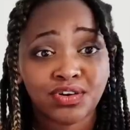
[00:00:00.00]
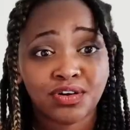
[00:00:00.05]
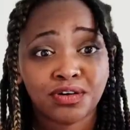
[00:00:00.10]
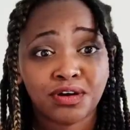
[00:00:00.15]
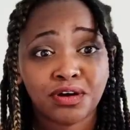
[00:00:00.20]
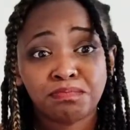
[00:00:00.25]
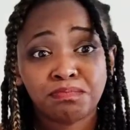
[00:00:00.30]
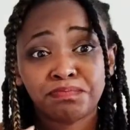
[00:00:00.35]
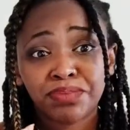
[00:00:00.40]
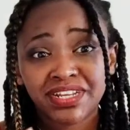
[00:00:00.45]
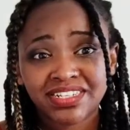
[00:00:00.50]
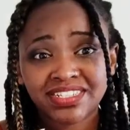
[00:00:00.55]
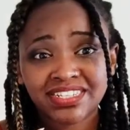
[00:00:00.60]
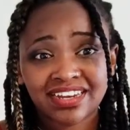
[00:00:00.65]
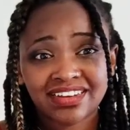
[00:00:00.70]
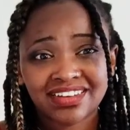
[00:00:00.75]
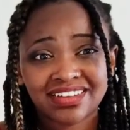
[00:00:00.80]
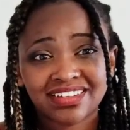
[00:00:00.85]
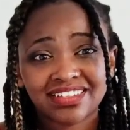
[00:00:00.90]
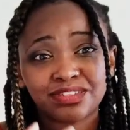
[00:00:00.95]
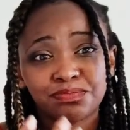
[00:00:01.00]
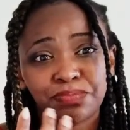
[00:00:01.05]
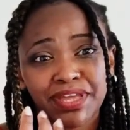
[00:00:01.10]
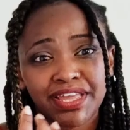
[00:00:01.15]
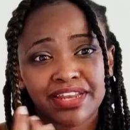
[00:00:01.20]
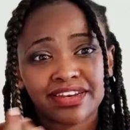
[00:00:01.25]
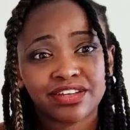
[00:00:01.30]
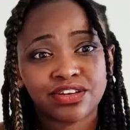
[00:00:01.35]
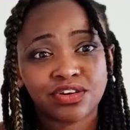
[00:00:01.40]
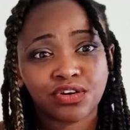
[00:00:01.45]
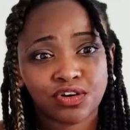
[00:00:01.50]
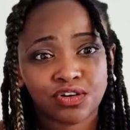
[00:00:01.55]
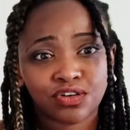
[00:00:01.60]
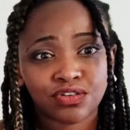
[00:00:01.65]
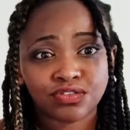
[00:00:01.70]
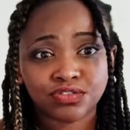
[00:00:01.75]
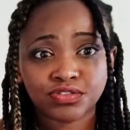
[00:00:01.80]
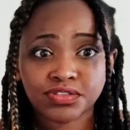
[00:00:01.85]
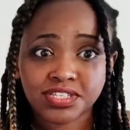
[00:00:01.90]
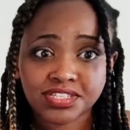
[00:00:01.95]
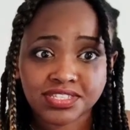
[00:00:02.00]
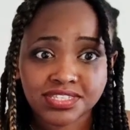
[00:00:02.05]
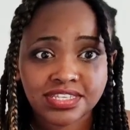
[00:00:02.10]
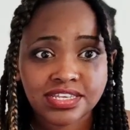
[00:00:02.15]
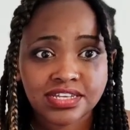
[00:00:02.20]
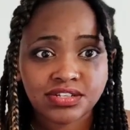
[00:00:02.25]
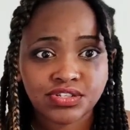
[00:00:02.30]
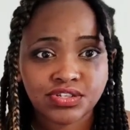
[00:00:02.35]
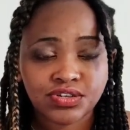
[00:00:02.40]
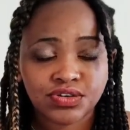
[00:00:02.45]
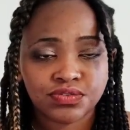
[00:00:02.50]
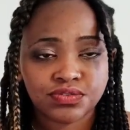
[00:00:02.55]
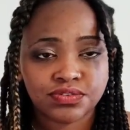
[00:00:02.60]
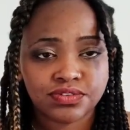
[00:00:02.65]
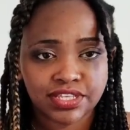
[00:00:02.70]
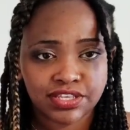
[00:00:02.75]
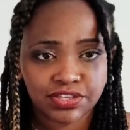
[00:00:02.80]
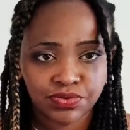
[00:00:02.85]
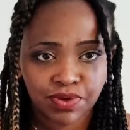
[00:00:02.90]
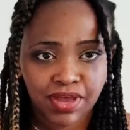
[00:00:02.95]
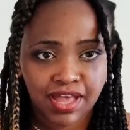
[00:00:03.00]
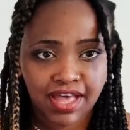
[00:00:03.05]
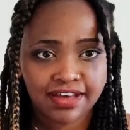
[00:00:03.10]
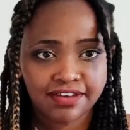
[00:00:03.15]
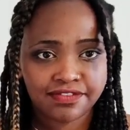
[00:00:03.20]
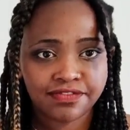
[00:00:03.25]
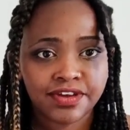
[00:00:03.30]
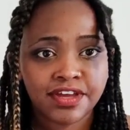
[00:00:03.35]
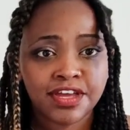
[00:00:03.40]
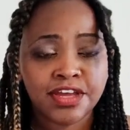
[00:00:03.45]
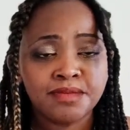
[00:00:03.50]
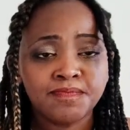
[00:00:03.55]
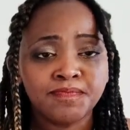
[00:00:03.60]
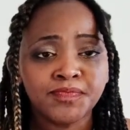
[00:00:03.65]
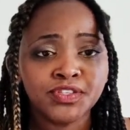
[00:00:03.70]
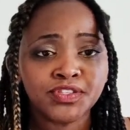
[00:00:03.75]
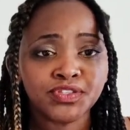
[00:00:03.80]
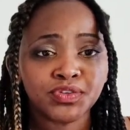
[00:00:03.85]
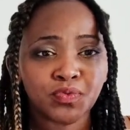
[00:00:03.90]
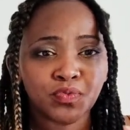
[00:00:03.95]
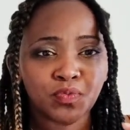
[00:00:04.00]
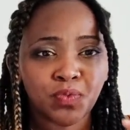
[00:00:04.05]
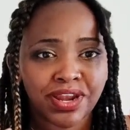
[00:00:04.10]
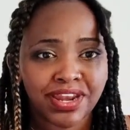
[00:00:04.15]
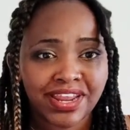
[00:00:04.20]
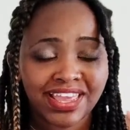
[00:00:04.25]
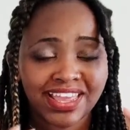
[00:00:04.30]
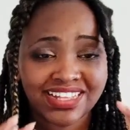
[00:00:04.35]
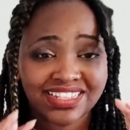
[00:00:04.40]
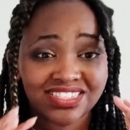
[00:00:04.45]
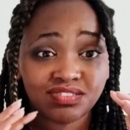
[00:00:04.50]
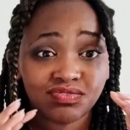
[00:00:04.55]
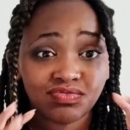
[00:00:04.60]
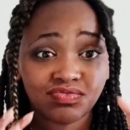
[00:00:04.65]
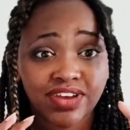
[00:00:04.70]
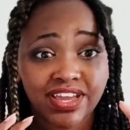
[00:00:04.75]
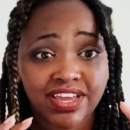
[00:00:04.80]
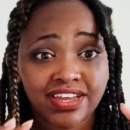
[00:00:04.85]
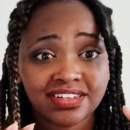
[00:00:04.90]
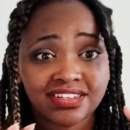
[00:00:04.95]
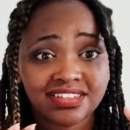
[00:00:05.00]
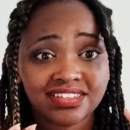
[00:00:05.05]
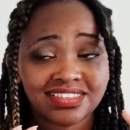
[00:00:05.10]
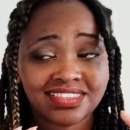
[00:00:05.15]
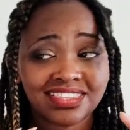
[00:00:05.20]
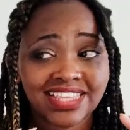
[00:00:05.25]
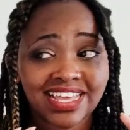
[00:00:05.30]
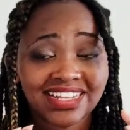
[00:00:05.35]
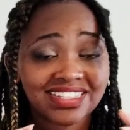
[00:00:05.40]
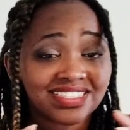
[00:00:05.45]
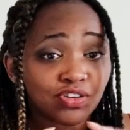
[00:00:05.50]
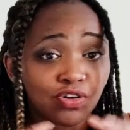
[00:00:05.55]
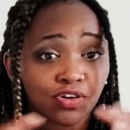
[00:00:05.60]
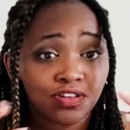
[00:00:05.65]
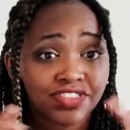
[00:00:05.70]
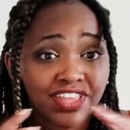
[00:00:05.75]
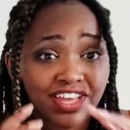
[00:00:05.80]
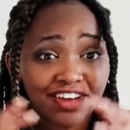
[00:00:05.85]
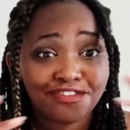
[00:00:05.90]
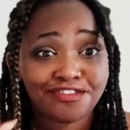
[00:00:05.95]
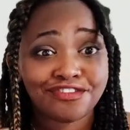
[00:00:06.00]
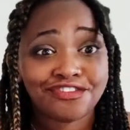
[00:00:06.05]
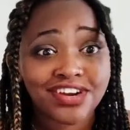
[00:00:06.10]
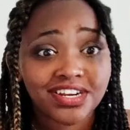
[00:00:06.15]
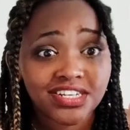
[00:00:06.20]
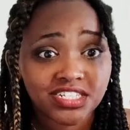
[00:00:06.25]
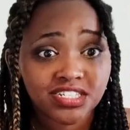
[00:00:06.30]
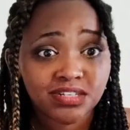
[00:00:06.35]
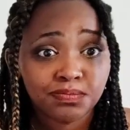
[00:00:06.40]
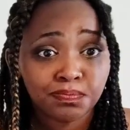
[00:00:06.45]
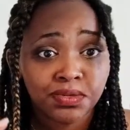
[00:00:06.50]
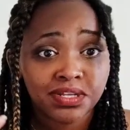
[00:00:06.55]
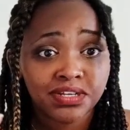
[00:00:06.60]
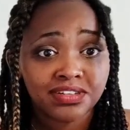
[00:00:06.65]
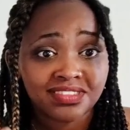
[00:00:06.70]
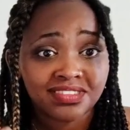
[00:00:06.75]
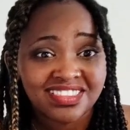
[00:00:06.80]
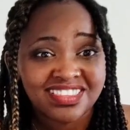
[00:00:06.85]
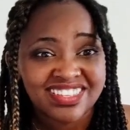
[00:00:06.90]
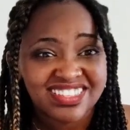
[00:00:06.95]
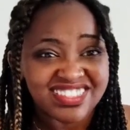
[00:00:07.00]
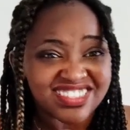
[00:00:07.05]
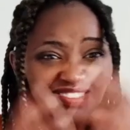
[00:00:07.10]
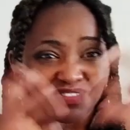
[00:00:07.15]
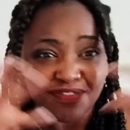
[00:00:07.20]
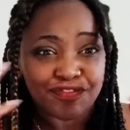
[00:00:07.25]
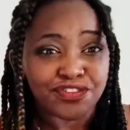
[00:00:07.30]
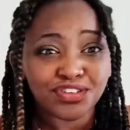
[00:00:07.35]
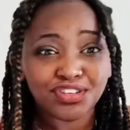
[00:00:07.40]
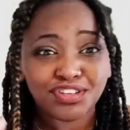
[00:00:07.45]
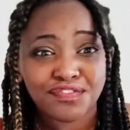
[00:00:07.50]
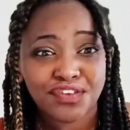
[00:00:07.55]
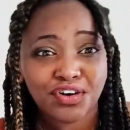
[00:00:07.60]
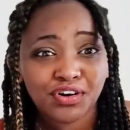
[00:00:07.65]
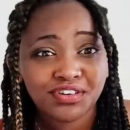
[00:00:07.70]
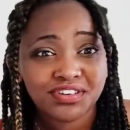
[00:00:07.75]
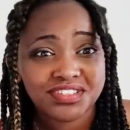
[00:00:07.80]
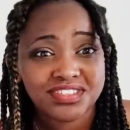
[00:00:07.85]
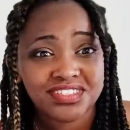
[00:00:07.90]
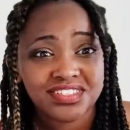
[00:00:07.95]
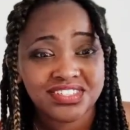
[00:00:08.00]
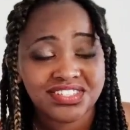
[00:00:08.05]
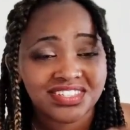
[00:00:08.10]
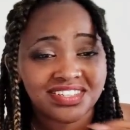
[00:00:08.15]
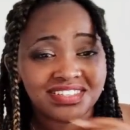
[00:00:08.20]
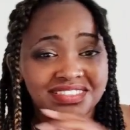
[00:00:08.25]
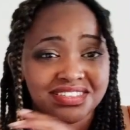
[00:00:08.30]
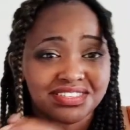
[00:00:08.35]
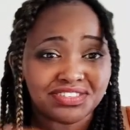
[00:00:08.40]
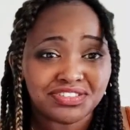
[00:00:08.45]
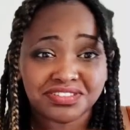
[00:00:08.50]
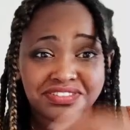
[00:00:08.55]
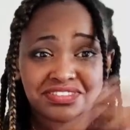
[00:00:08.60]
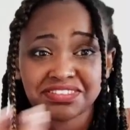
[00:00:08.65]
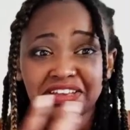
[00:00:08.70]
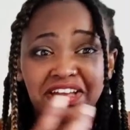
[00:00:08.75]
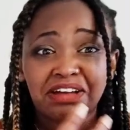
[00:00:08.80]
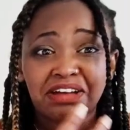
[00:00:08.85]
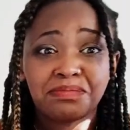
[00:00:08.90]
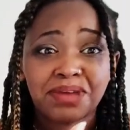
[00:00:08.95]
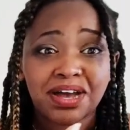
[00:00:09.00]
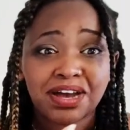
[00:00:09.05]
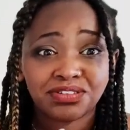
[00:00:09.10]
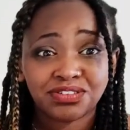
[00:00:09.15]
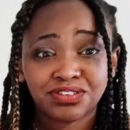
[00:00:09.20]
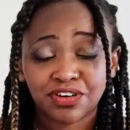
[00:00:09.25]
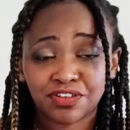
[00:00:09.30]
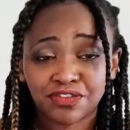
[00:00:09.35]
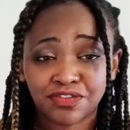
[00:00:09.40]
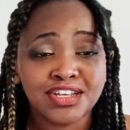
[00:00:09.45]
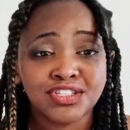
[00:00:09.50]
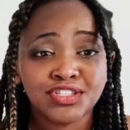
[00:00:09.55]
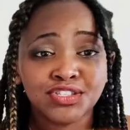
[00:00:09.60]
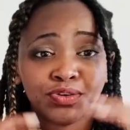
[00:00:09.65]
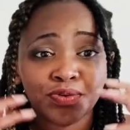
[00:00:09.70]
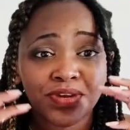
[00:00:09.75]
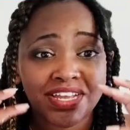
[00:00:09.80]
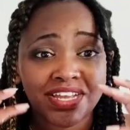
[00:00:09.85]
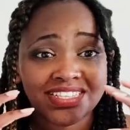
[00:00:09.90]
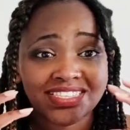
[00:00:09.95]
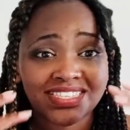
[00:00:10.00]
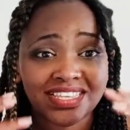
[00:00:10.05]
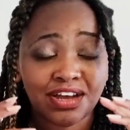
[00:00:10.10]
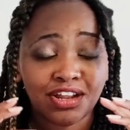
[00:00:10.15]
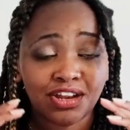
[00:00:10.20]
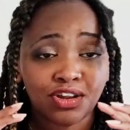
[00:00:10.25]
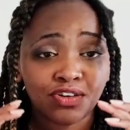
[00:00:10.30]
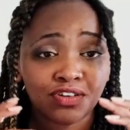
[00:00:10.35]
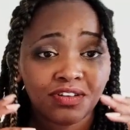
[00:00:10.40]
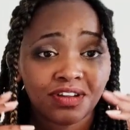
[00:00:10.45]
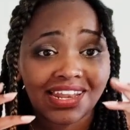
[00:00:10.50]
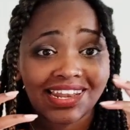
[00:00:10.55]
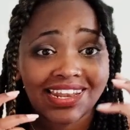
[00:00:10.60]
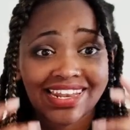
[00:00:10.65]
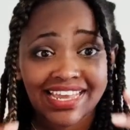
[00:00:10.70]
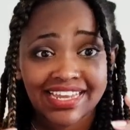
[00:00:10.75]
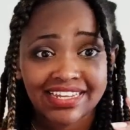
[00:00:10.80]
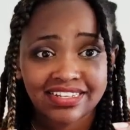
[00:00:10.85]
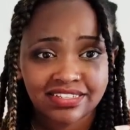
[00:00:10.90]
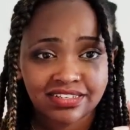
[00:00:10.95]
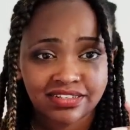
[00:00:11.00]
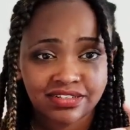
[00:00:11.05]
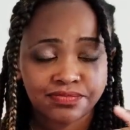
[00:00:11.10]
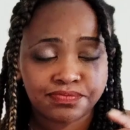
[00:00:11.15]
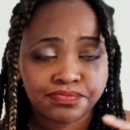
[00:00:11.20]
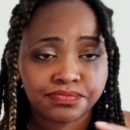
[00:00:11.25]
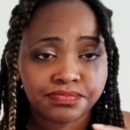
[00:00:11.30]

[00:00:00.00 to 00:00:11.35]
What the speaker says: or a bit darker depending on the skin tone that you have. So when it's red, that's all that fresh blood that's full of oxygen that's just come out of, so it's a lot lighter.